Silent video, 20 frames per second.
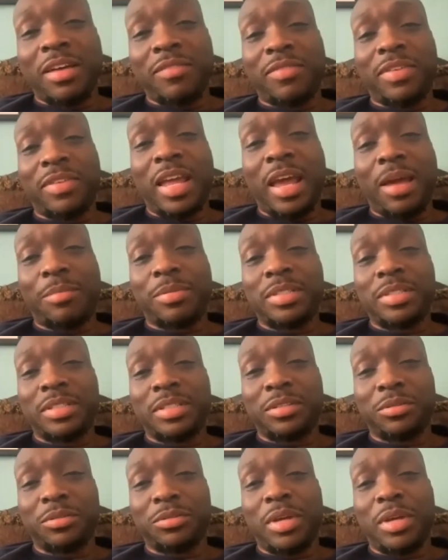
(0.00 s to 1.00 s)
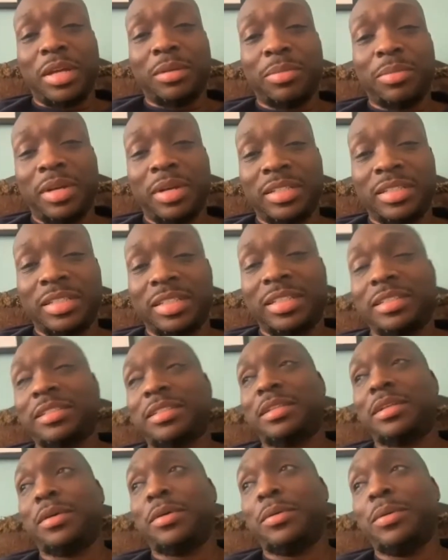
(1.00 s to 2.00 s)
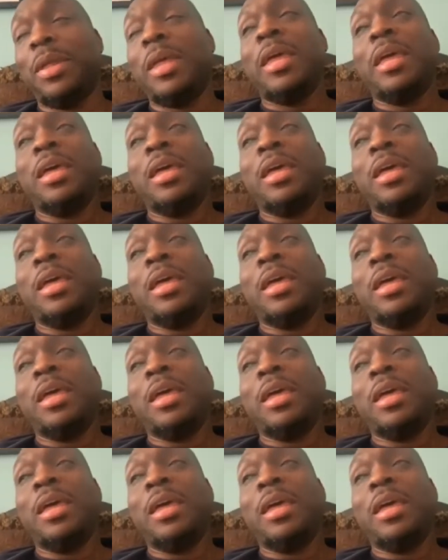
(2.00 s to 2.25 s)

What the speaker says: happens until you had a budget. So